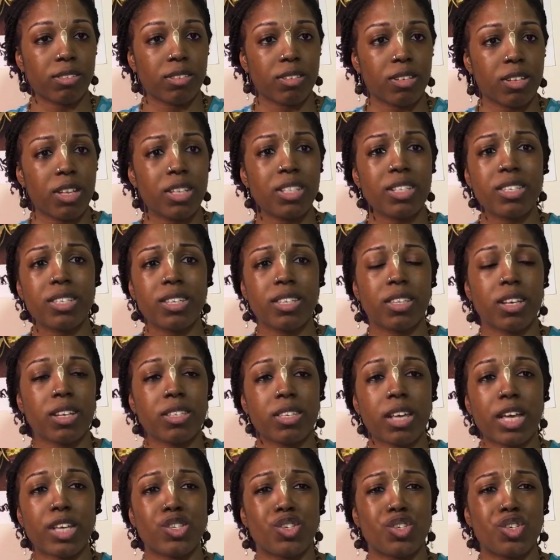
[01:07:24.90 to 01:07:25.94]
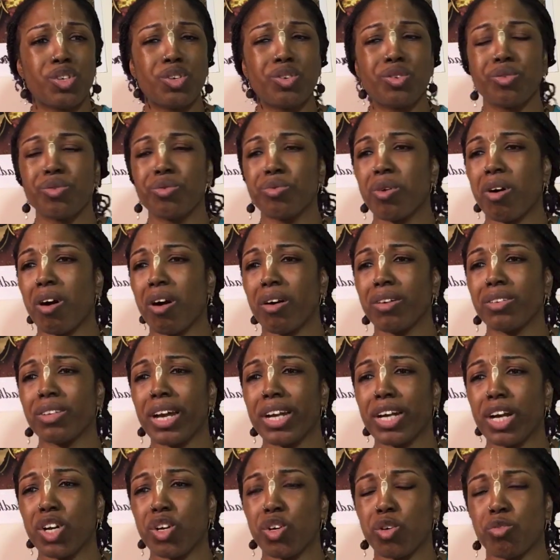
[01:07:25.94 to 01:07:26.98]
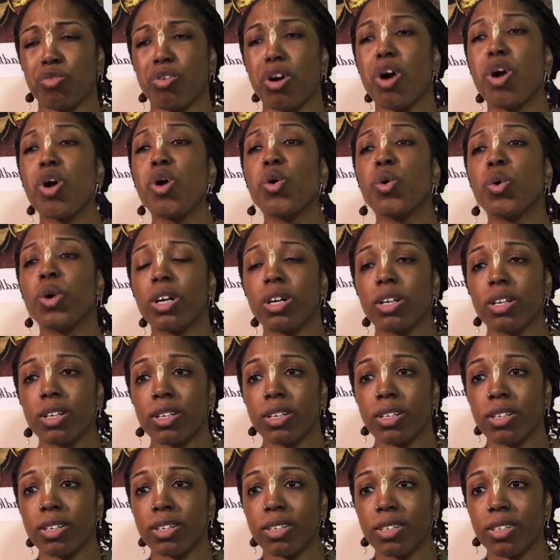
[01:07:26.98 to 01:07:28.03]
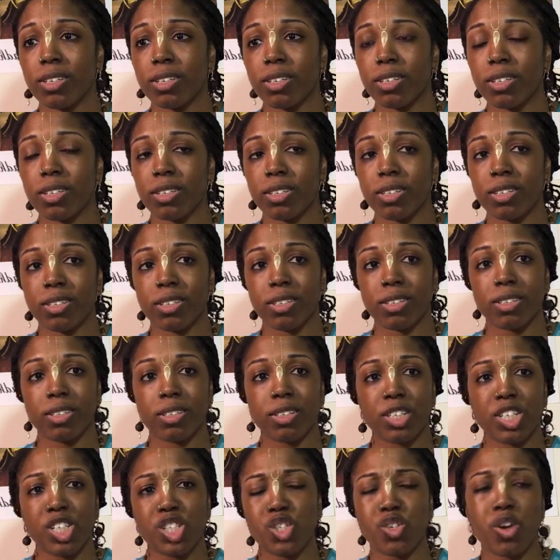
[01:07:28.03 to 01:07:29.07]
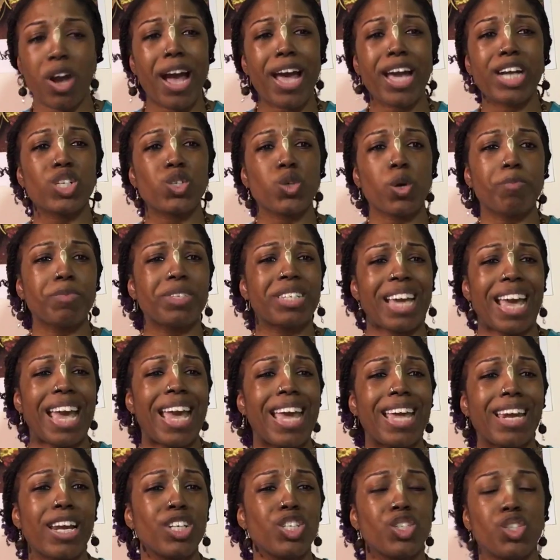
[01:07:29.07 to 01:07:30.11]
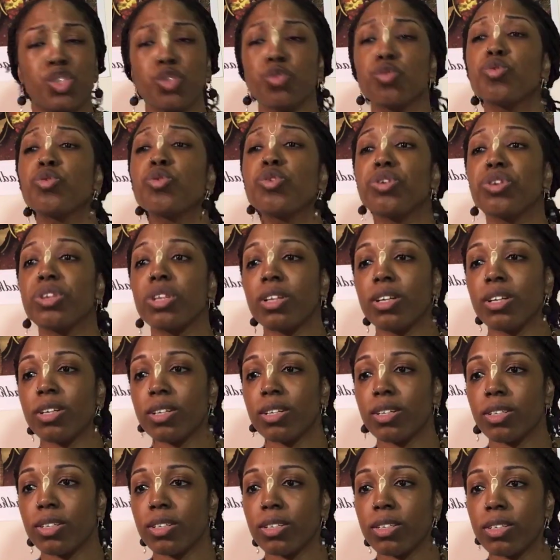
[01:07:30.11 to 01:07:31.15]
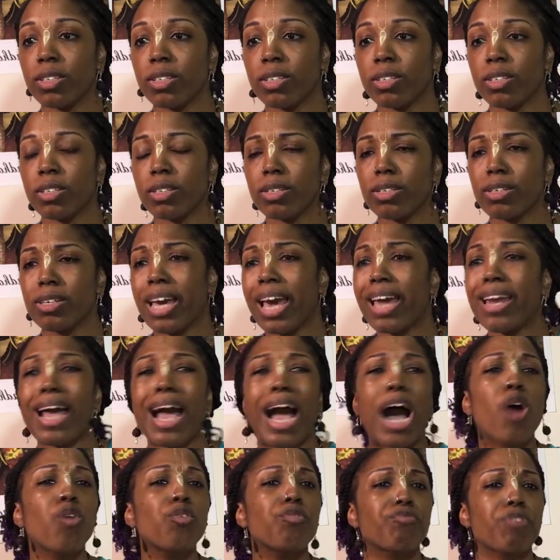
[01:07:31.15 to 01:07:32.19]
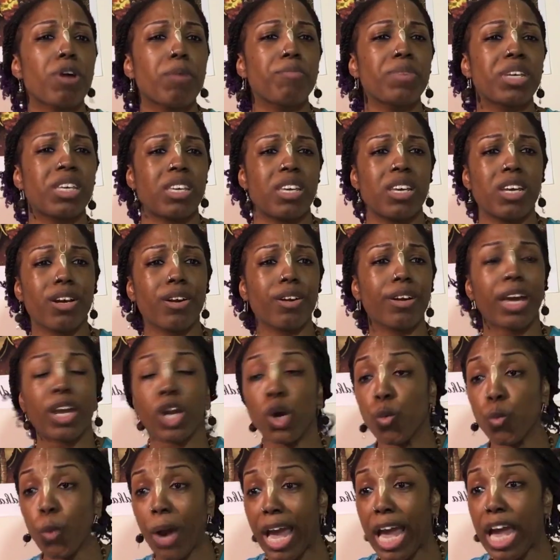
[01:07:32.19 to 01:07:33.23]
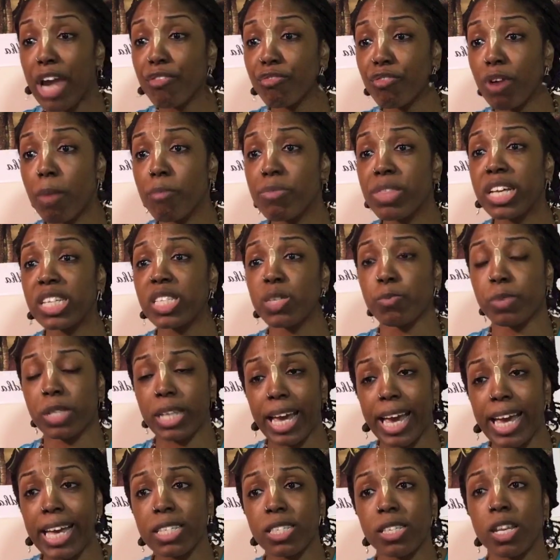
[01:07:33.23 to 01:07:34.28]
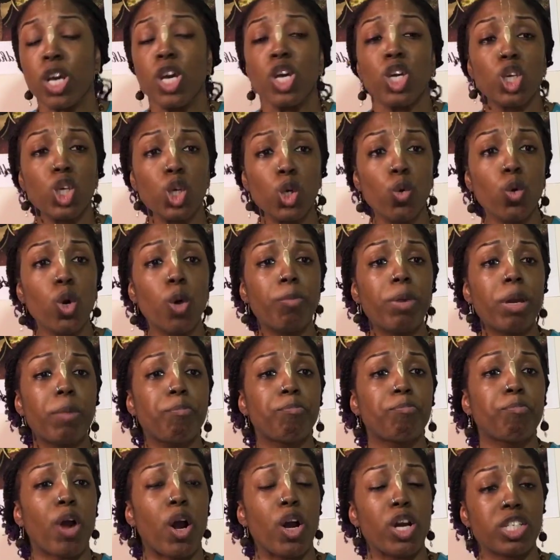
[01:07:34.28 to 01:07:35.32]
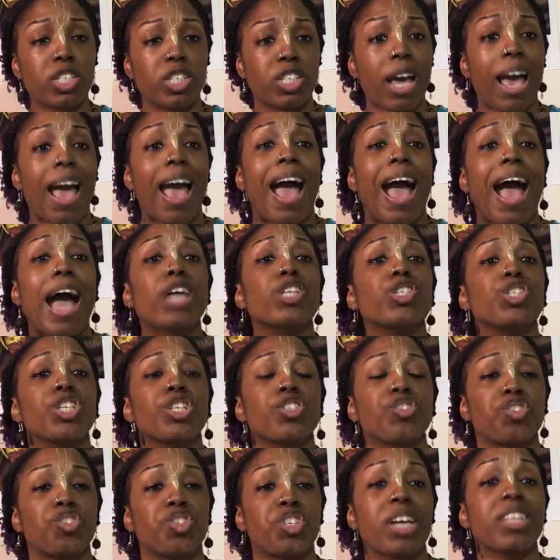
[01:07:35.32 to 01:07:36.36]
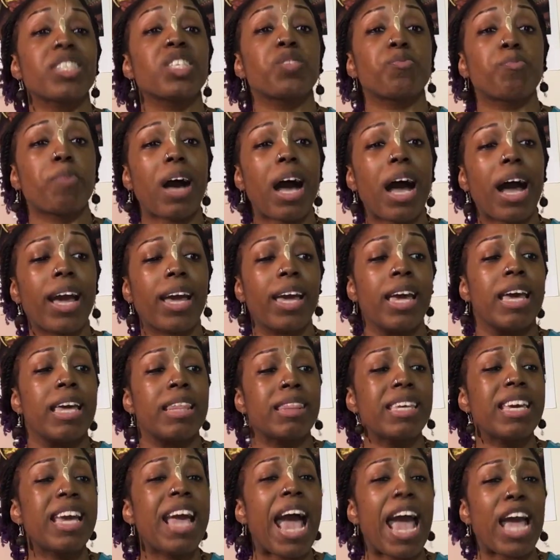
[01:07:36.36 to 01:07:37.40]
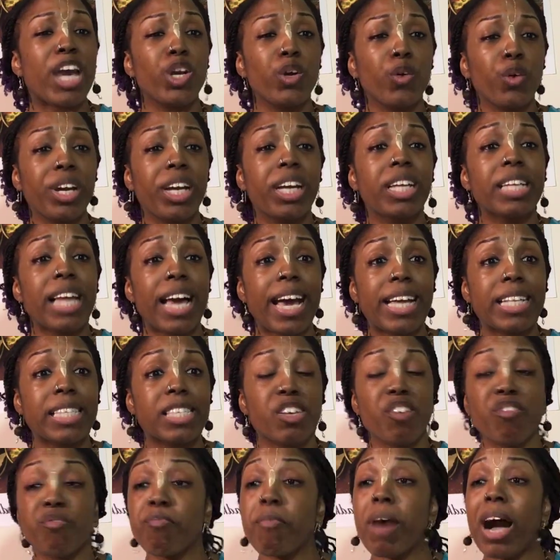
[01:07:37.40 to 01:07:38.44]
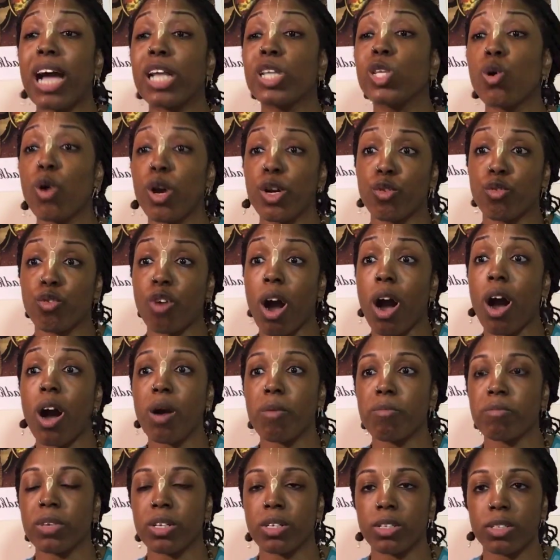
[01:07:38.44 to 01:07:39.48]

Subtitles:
And Sita says, "You are like a crow trying to obtain a jewel. Get out from here. Get away from this place. You will be burnt to ashes just by the angry glance of my Lord Ram.